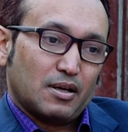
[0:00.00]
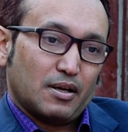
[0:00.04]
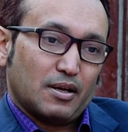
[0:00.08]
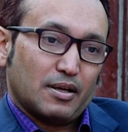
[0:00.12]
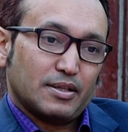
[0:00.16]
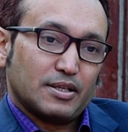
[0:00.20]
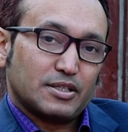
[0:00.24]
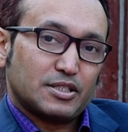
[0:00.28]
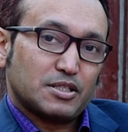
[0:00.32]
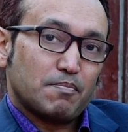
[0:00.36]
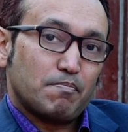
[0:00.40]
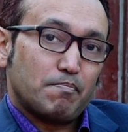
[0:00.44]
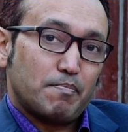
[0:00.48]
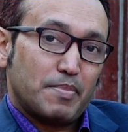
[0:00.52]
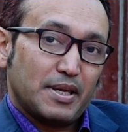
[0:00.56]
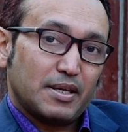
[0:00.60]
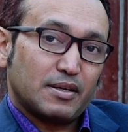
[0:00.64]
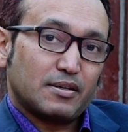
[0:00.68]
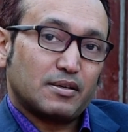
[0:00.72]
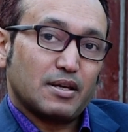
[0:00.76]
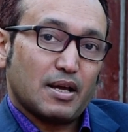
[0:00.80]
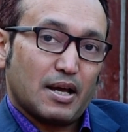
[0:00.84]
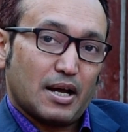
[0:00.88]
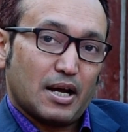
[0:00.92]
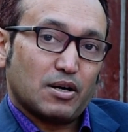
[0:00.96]
There's a
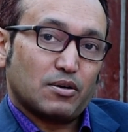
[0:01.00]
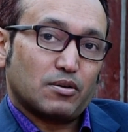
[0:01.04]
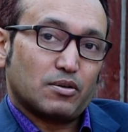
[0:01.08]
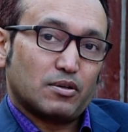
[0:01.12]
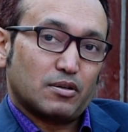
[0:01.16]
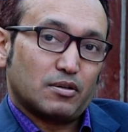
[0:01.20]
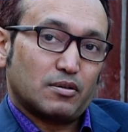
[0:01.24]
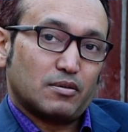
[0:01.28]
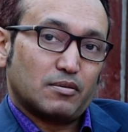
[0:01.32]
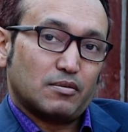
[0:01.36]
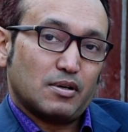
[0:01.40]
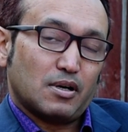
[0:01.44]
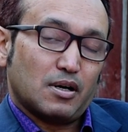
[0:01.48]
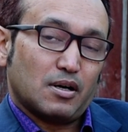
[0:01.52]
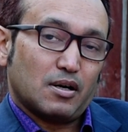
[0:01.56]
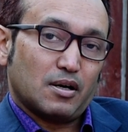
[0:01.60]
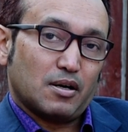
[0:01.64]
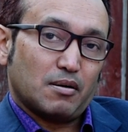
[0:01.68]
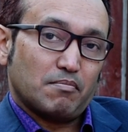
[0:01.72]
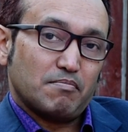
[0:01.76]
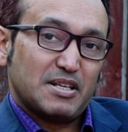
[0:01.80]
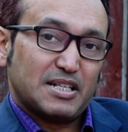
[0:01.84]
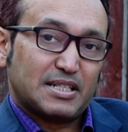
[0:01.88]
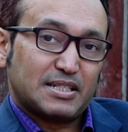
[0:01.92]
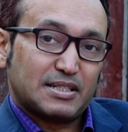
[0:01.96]
big error,
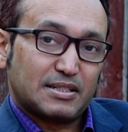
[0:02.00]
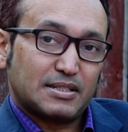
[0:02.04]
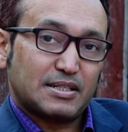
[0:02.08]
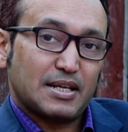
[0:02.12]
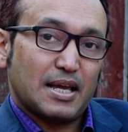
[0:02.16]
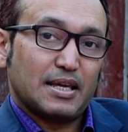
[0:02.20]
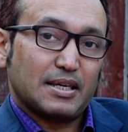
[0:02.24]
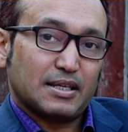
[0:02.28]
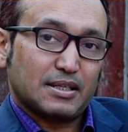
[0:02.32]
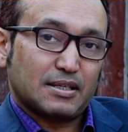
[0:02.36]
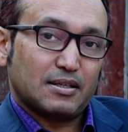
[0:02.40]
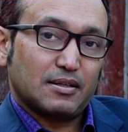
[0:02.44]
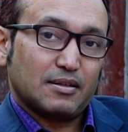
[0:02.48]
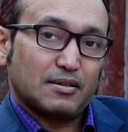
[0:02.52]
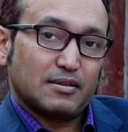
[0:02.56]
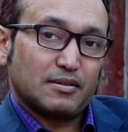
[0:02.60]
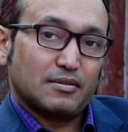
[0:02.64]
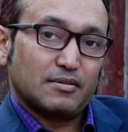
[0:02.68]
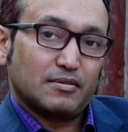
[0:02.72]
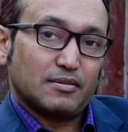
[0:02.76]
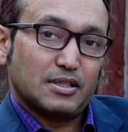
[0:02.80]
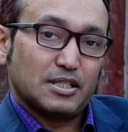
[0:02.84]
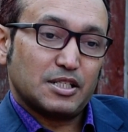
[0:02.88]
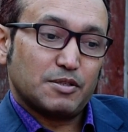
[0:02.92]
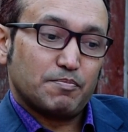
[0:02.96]
mistake
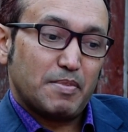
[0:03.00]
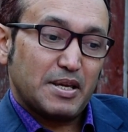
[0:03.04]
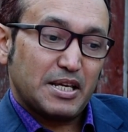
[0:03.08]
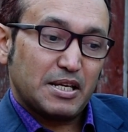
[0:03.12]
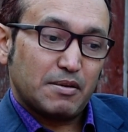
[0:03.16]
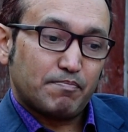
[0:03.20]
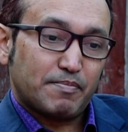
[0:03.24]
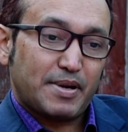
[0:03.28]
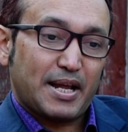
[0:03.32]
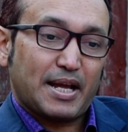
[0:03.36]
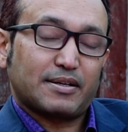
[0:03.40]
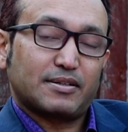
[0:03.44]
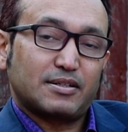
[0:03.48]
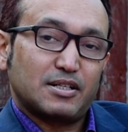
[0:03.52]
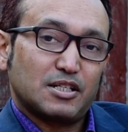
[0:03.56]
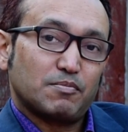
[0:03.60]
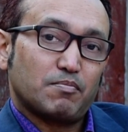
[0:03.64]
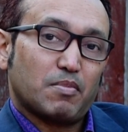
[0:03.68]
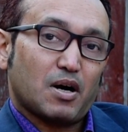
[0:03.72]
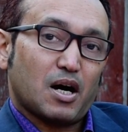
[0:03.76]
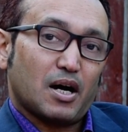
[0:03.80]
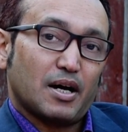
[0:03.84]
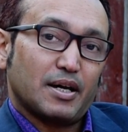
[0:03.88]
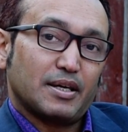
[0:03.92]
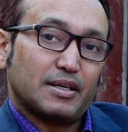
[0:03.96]
is being practiced
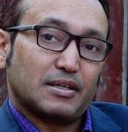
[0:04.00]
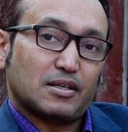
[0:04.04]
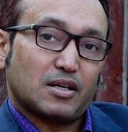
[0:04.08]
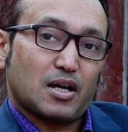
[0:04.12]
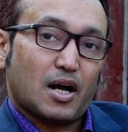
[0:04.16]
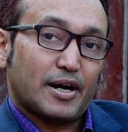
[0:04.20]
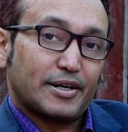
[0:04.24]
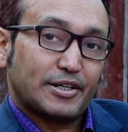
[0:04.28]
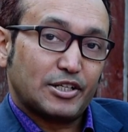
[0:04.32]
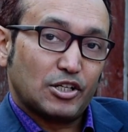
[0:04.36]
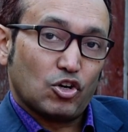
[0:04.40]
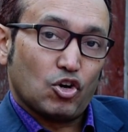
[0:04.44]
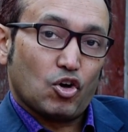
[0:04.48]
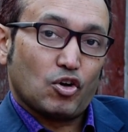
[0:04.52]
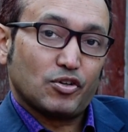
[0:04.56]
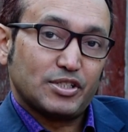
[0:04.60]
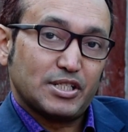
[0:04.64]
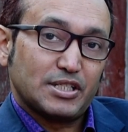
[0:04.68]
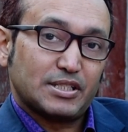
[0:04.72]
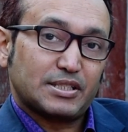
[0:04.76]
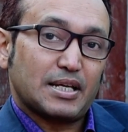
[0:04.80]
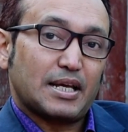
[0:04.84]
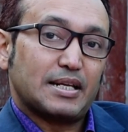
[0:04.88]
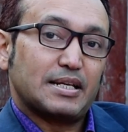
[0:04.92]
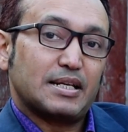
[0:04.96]
by
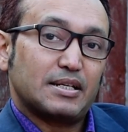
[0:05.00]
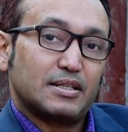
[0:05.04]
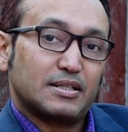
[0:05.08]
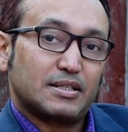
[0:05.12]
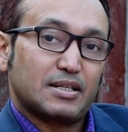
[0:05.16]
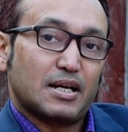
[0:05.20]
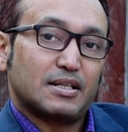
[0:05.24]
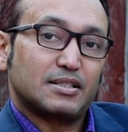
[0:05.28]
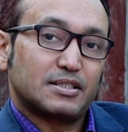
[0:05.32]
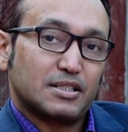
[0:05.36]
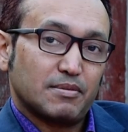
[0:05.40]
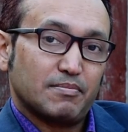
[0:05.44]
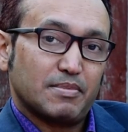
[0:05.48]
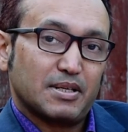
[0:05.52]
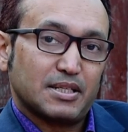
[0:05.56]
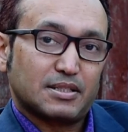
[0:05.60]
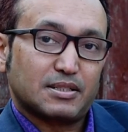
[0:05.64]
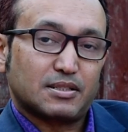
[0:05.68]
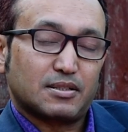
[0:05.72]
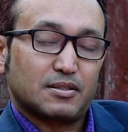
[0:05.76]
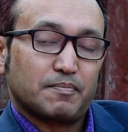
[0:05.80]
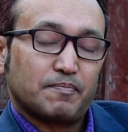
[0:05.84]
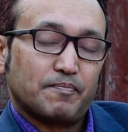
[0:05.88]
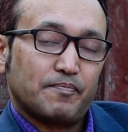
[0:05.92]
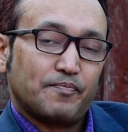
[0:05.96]
cardiologists and
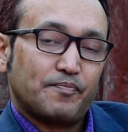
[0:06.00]
intensivists.